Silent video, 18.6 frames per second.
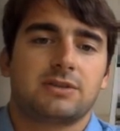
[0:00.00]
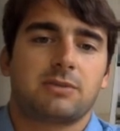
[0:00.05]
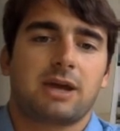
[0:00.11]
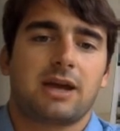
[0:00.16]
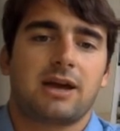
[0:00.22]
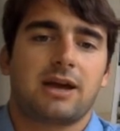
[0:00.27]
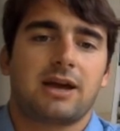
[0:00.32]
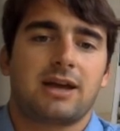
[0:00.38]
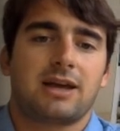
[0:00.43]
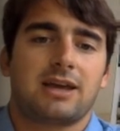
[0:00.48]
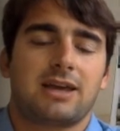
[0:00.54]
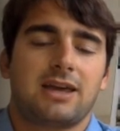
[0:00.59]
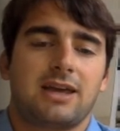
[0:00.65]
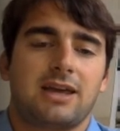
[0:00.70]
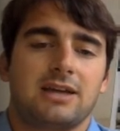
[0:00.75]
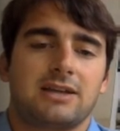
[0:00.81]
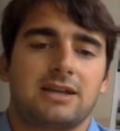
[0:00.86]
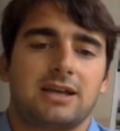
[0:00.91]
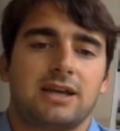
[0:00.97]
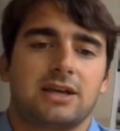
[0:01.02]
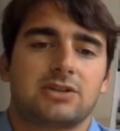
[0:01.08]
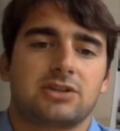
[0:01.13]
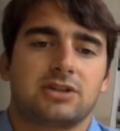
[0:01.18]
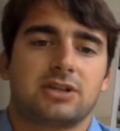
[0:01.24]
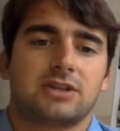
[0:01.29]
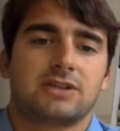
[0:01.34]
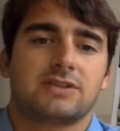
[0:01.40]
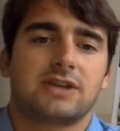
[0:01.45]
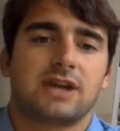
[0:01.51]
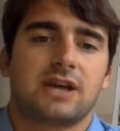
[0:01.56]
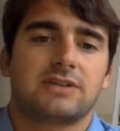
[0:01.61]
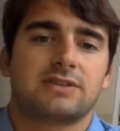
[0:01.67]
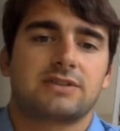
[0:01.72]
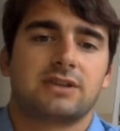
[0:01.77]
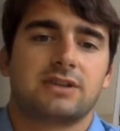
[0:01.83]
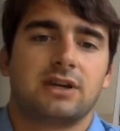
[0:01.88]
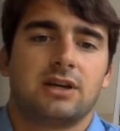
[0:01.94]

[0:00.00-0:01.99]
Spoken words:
I can't actually assess